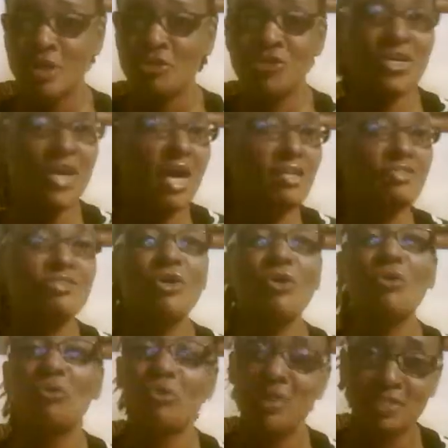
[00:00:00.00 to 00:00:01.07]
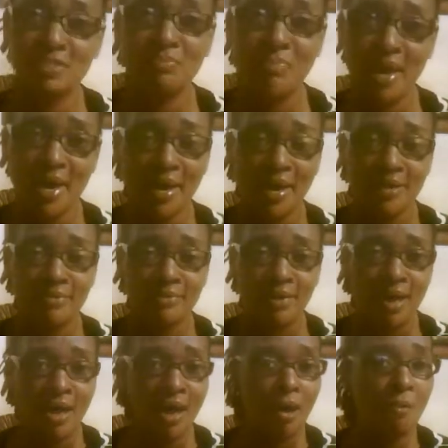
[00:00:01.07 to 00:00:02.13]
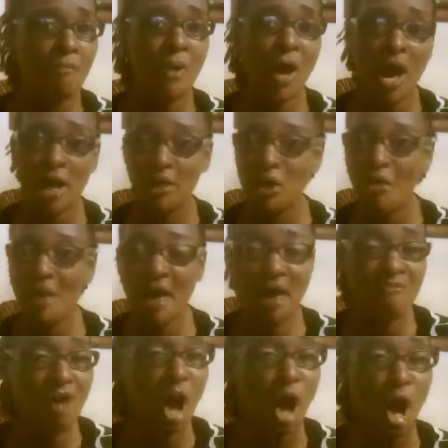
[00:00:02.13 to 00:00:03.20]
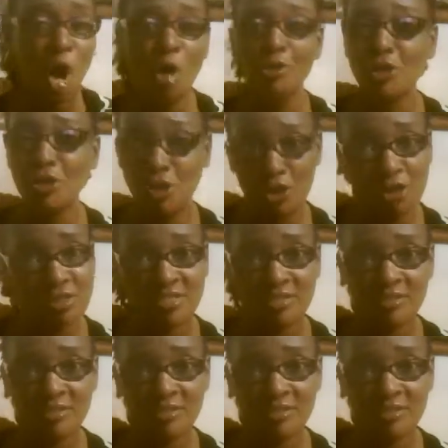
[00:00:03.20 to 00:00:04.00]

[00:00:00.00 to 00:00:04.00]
got to school this man. Paulo have all the looks,